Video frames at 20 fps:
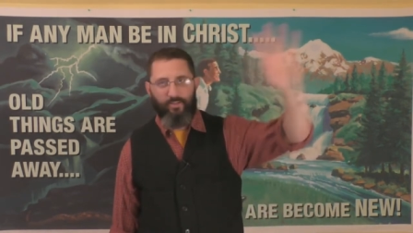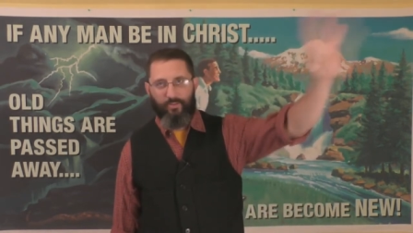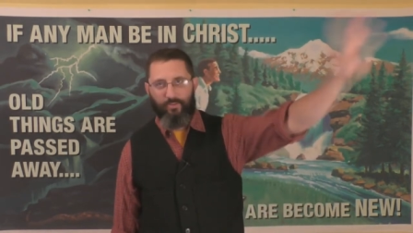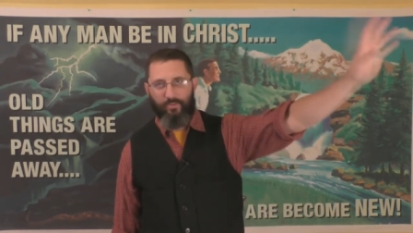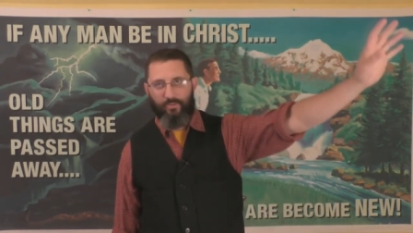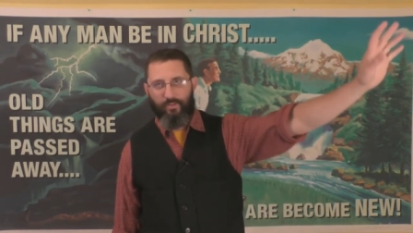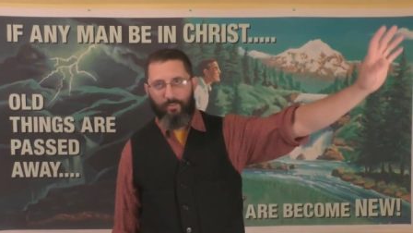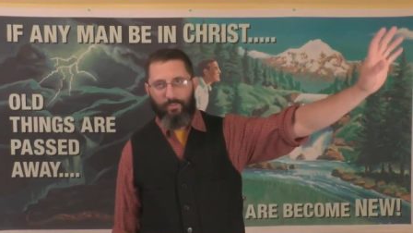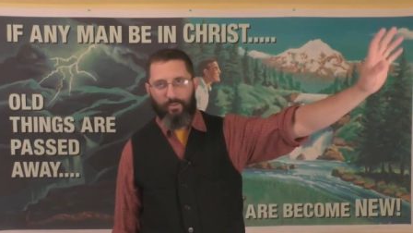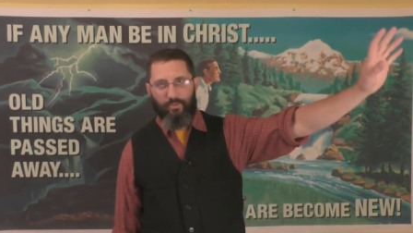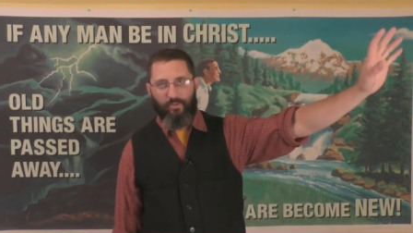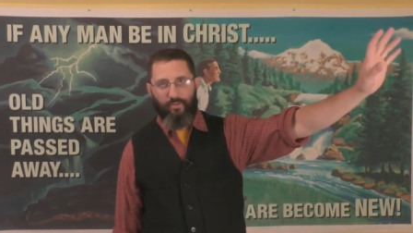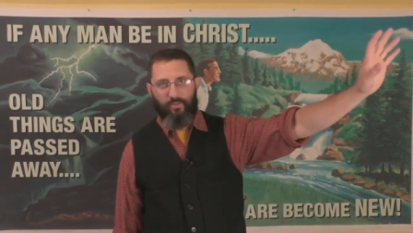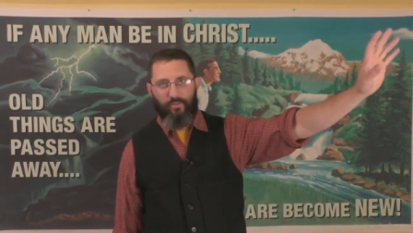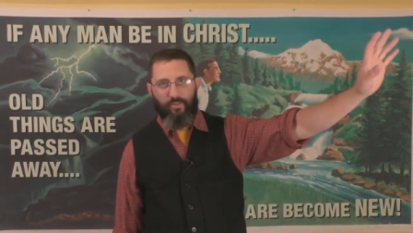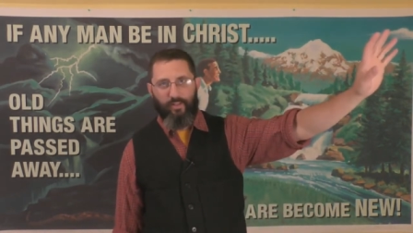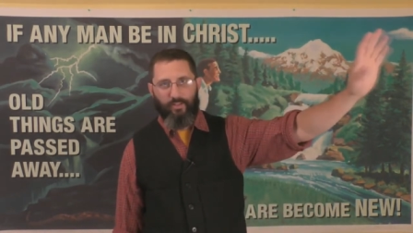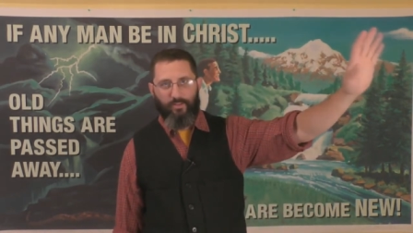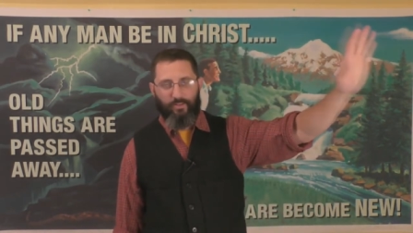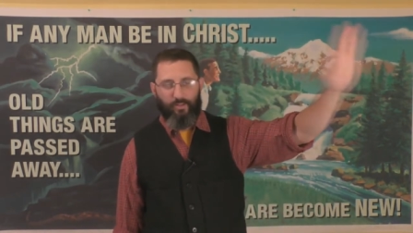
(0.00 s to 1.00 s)
you know, scriptures
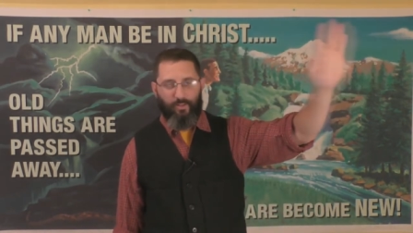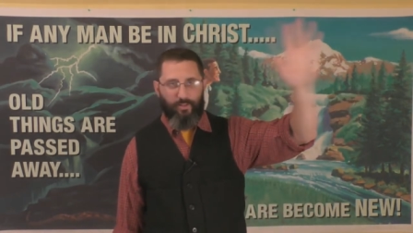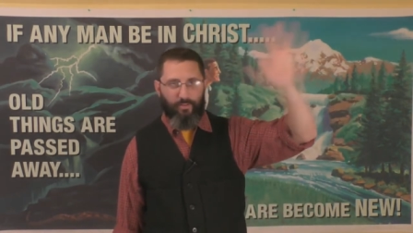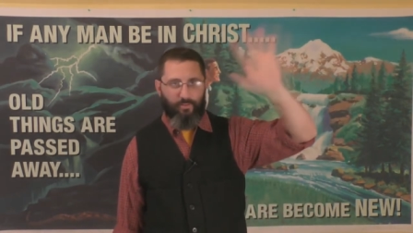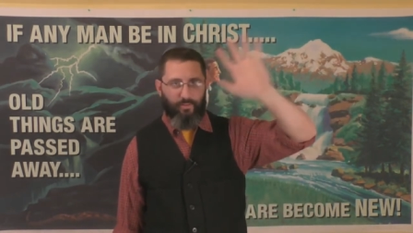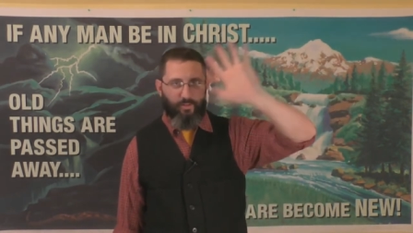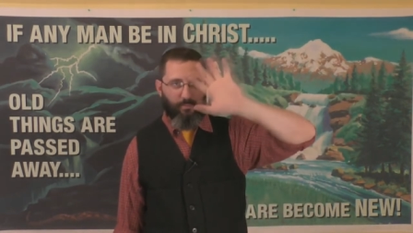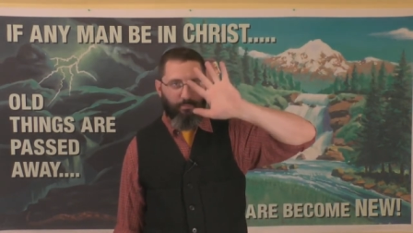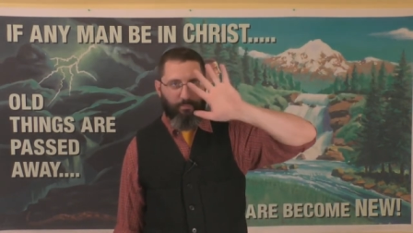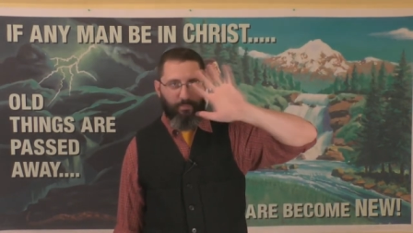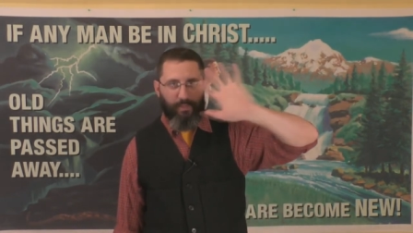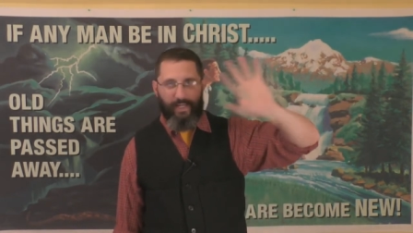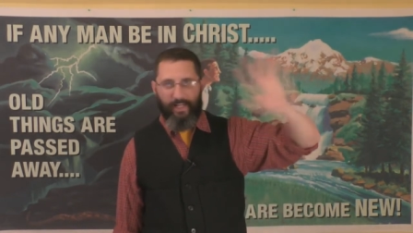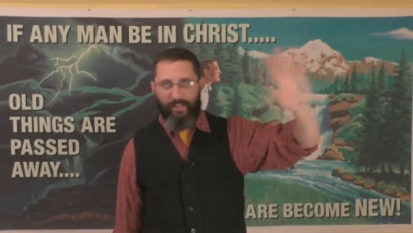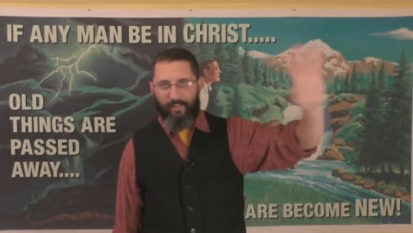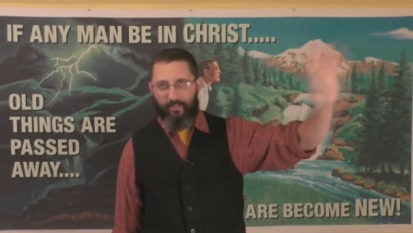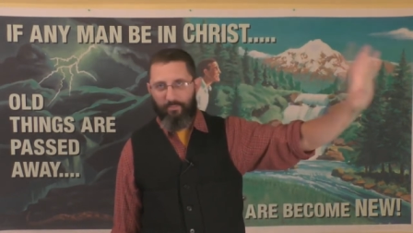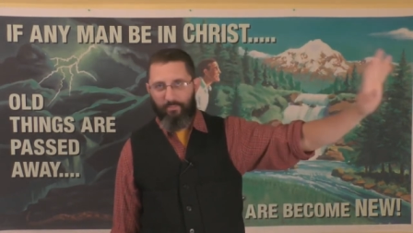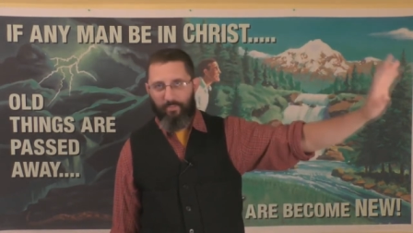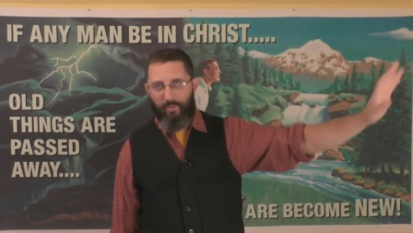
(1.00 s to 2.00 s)
and things all over the
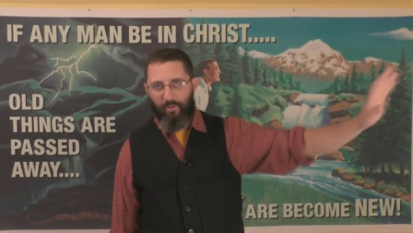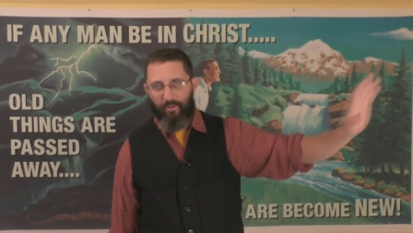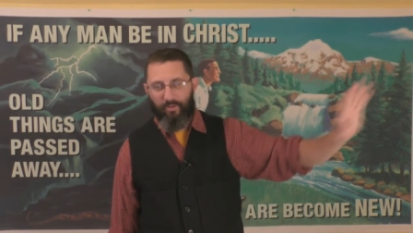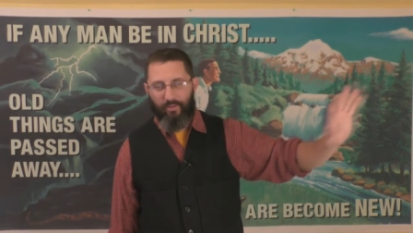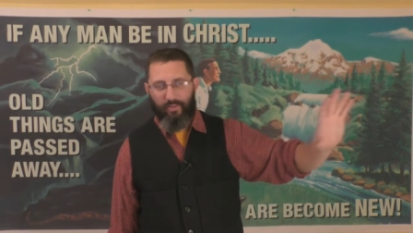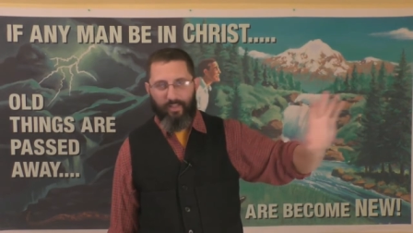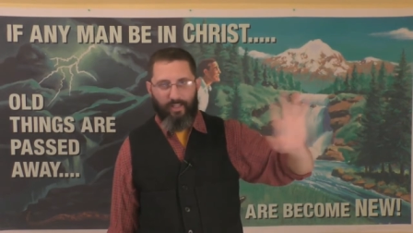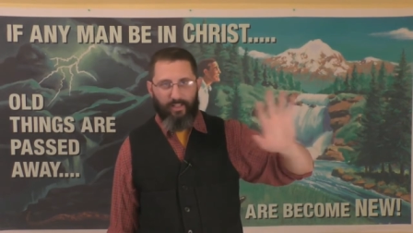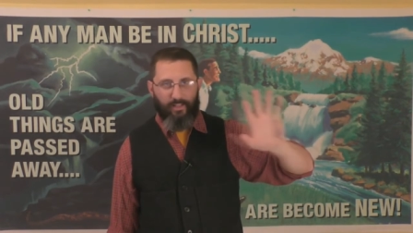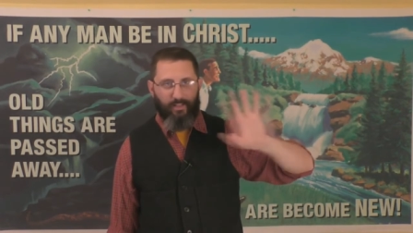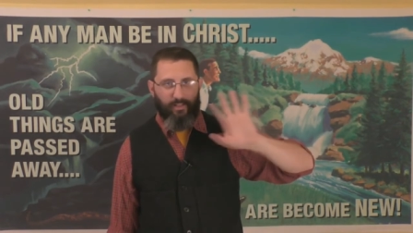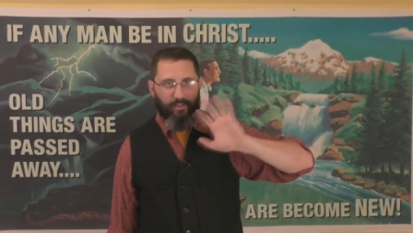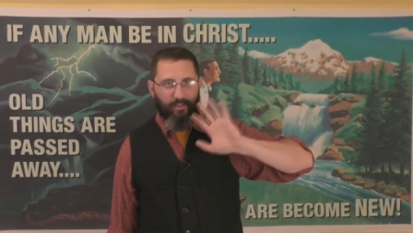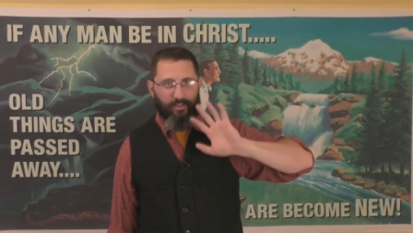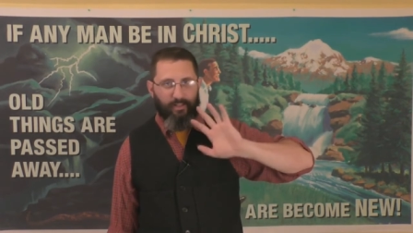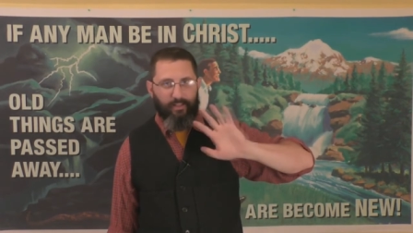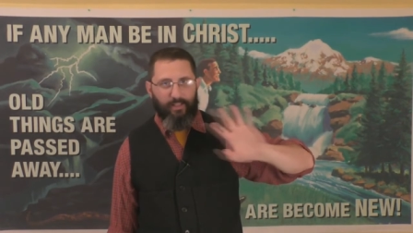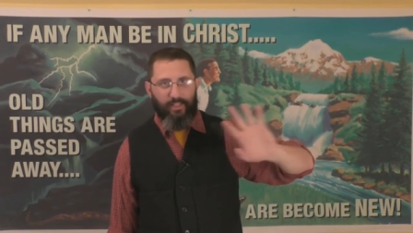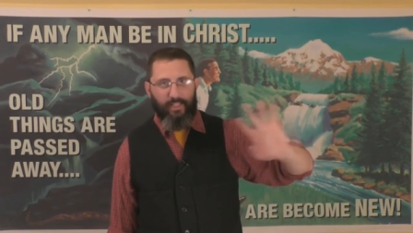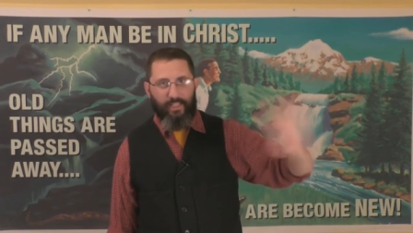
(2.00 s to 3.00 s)
back part of that
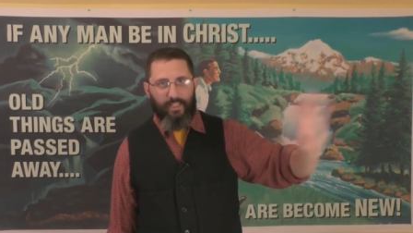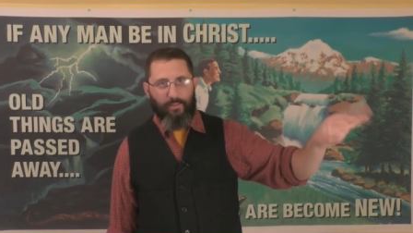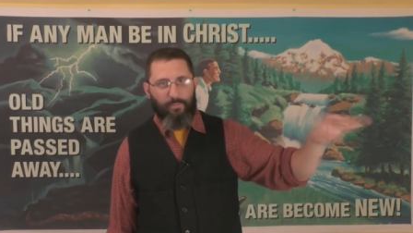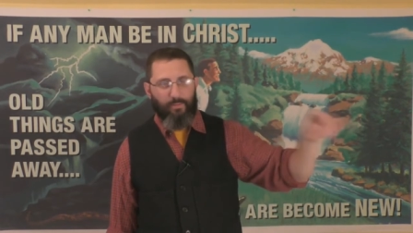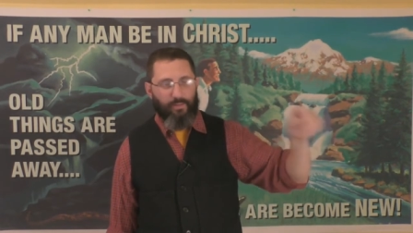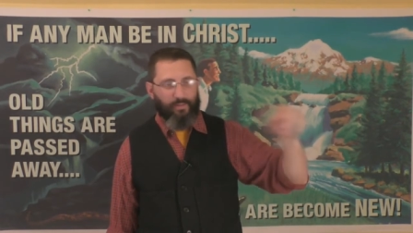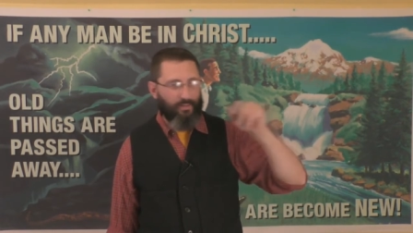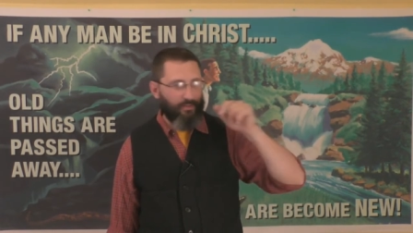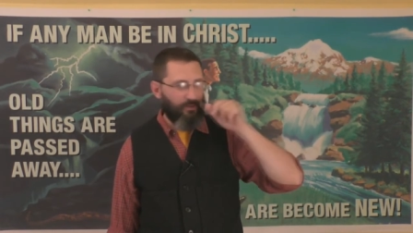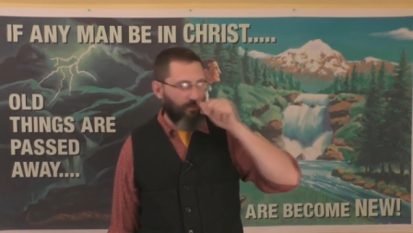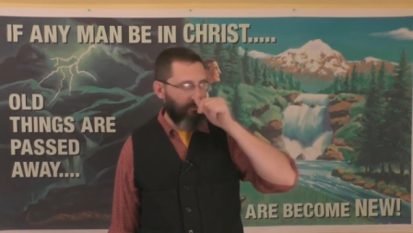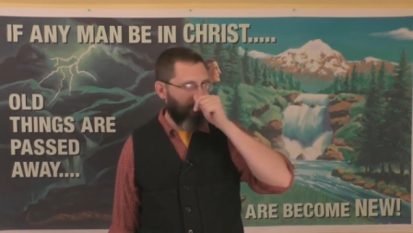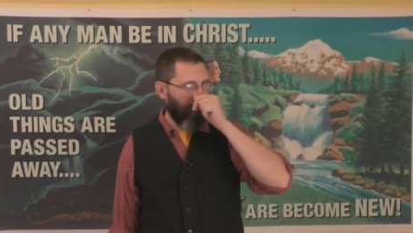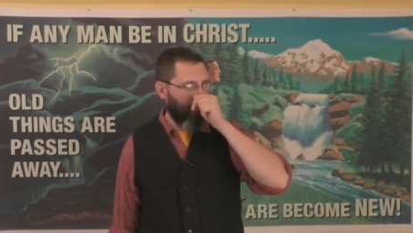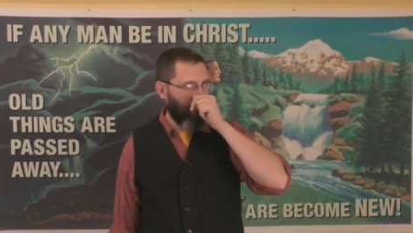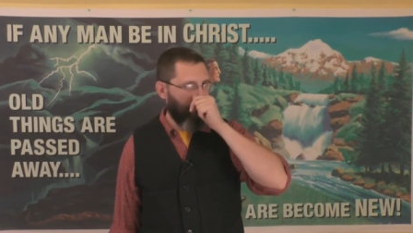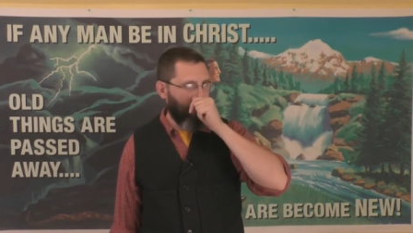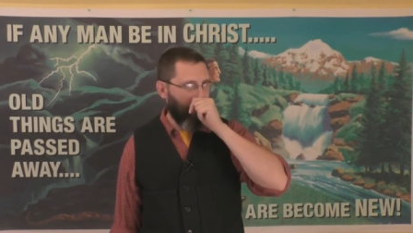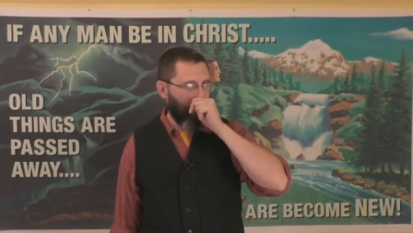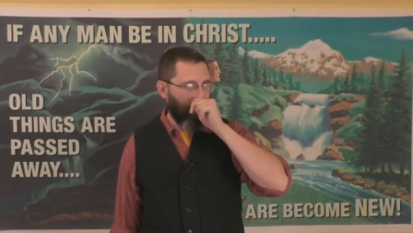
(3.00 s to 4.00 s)
ambulance,
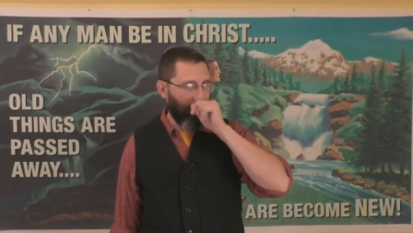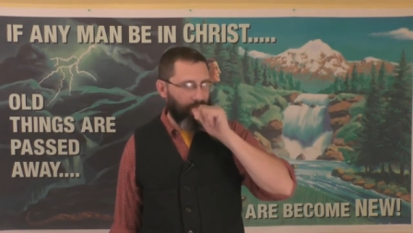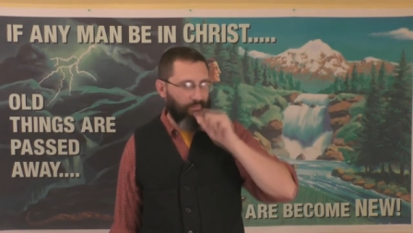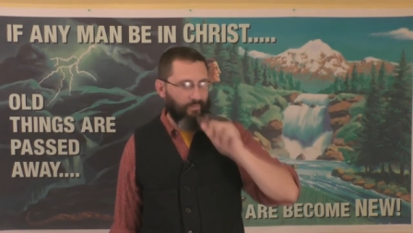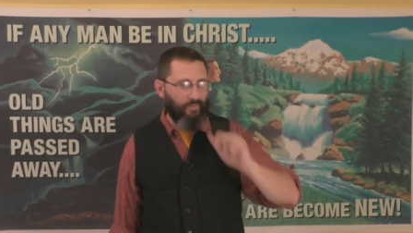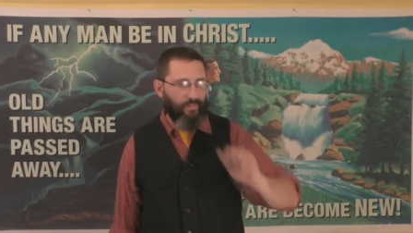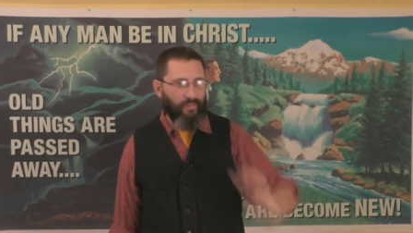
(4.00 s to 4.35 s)
but uh,